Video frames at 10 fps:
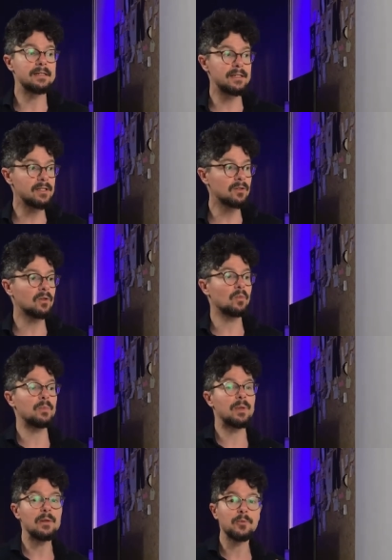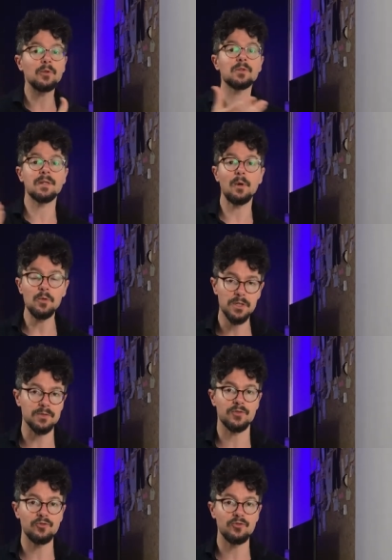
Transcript: deal with people's emotions.